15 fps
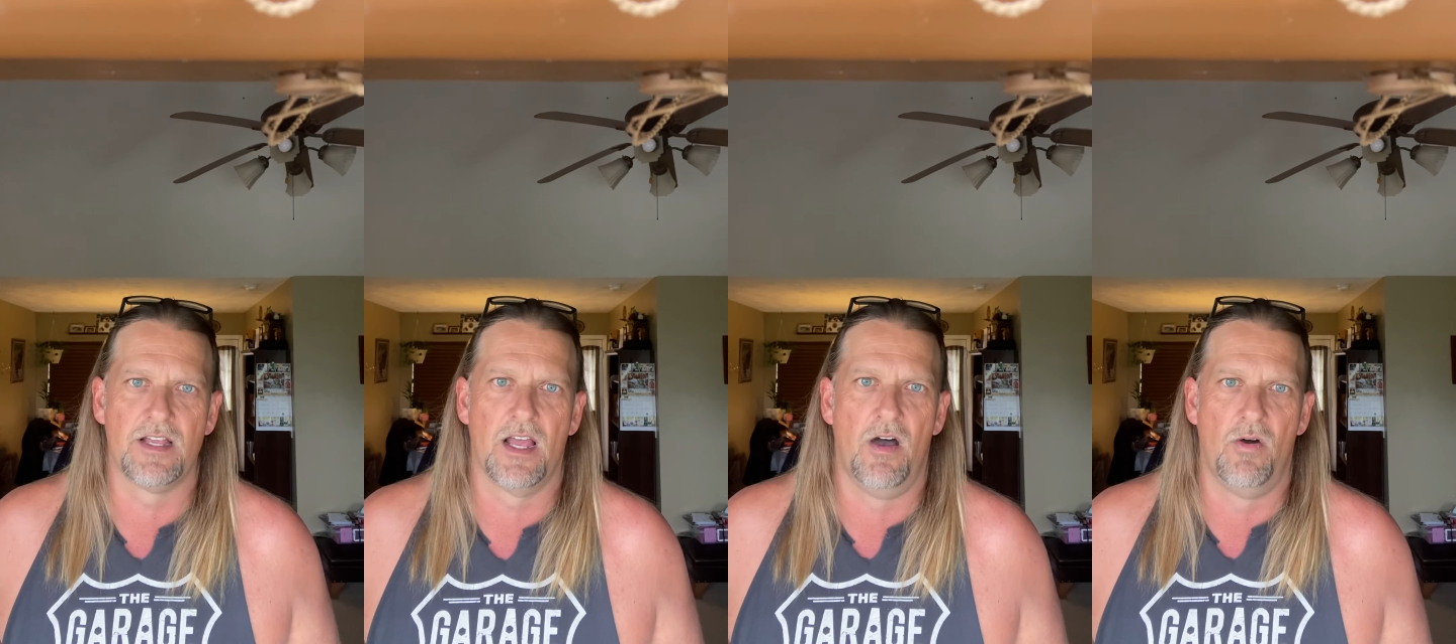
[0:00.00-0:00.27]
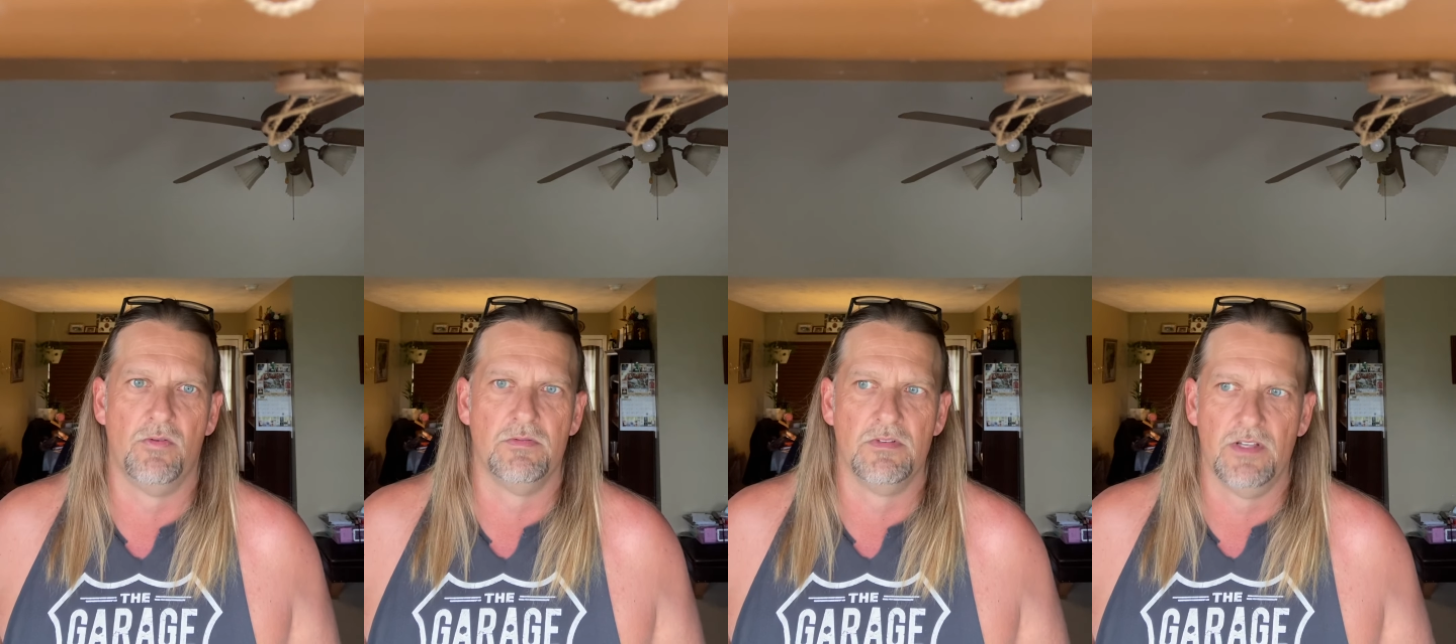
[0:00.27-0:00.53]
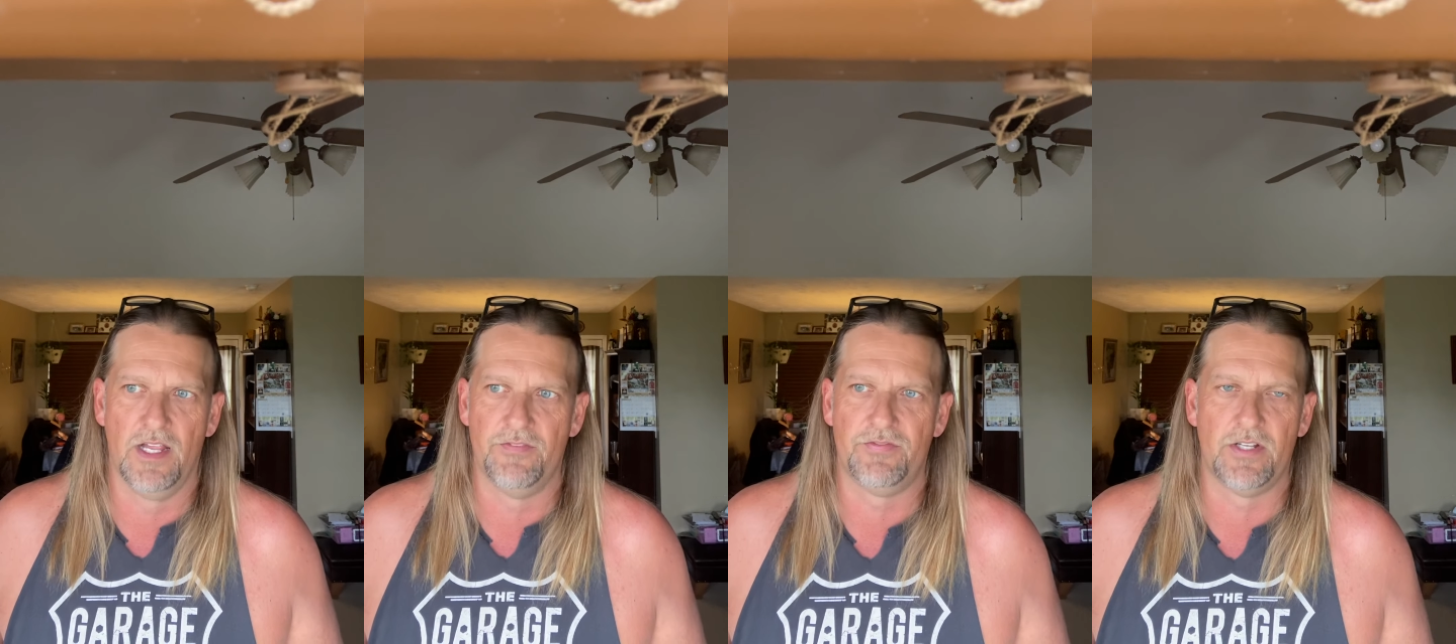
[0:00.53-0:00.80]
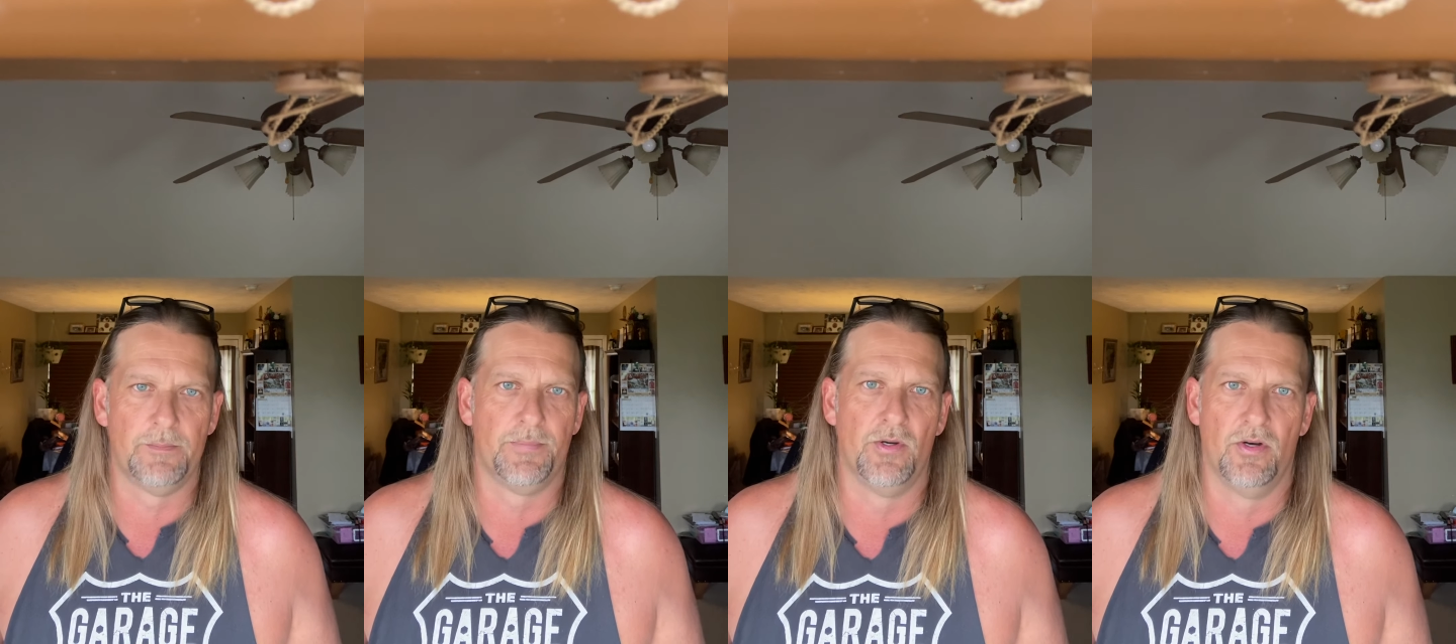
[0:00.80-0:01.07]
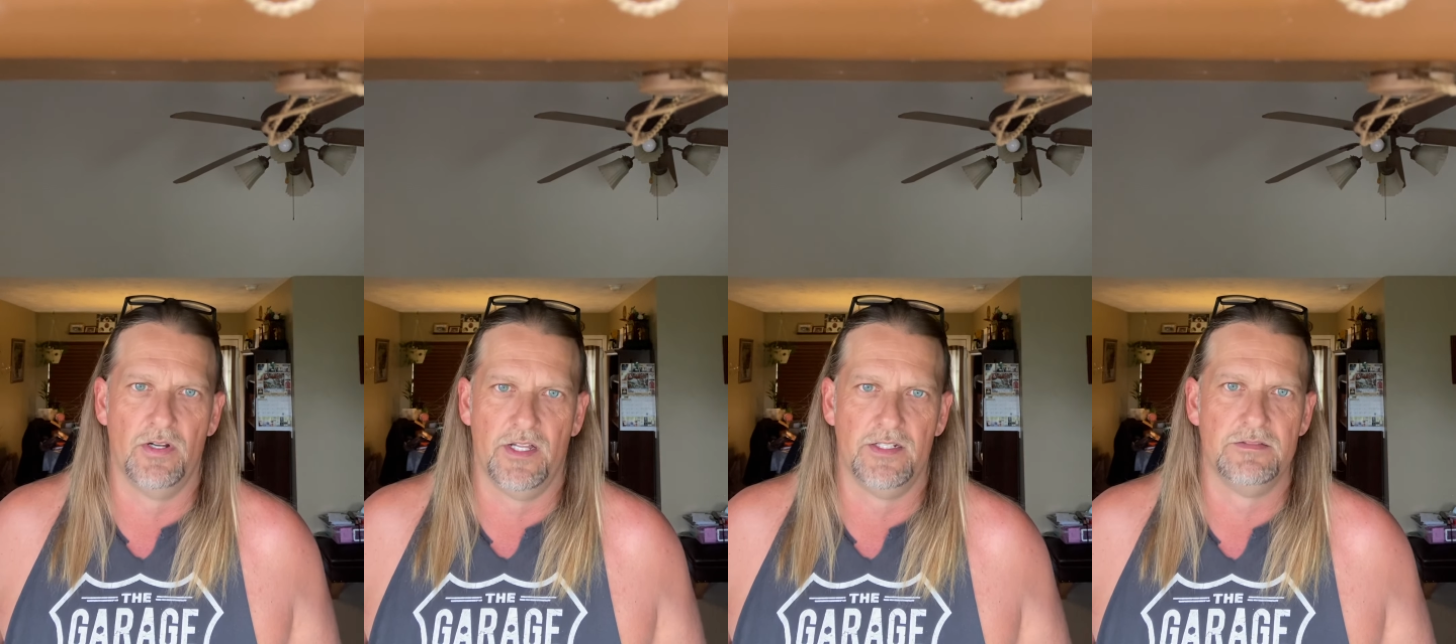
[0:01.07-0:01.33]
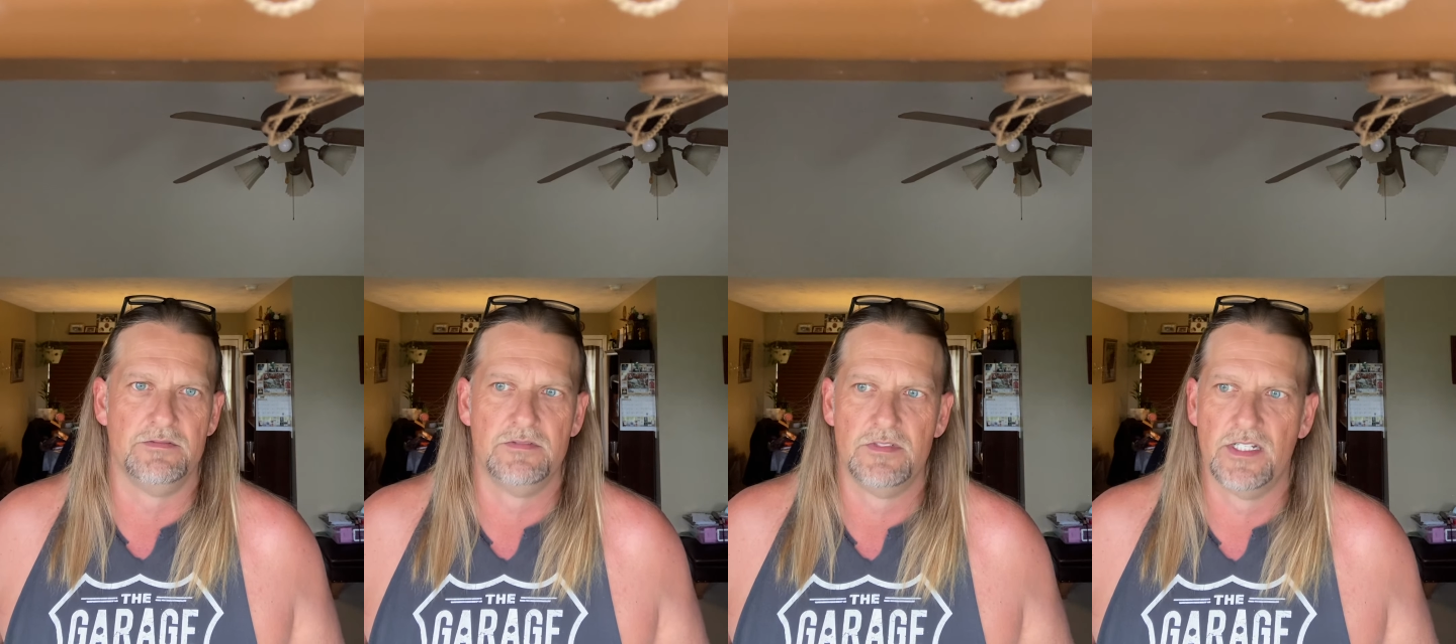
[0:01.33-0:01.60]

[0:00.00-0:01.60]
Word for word: on, lifting, pulling,